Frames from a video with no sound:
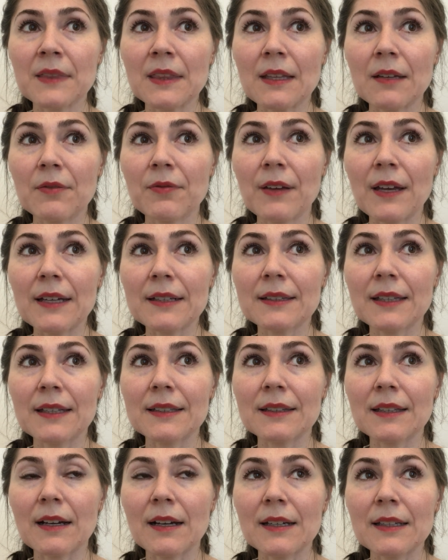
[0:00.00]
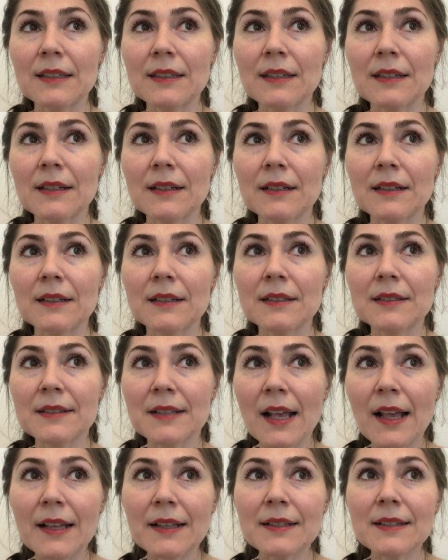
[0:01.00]
The fact that I
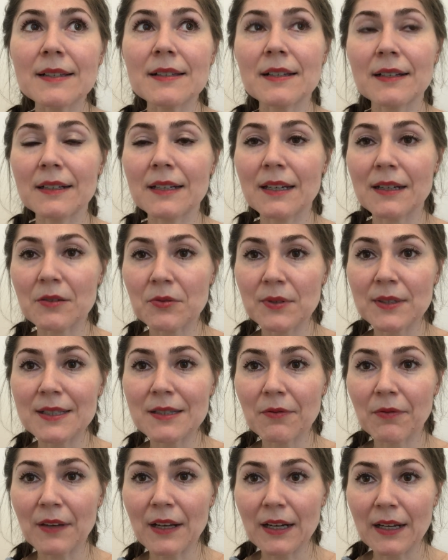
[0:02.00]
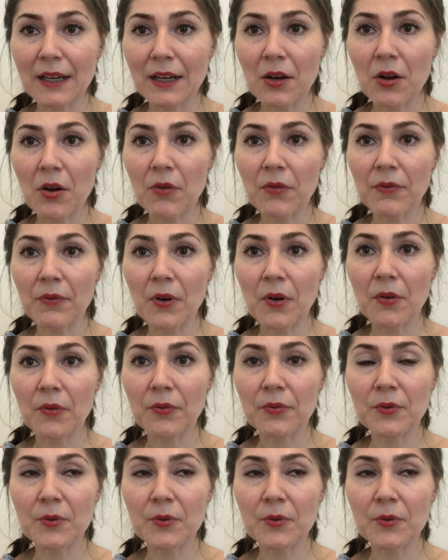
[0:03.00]
sense an increased feeling of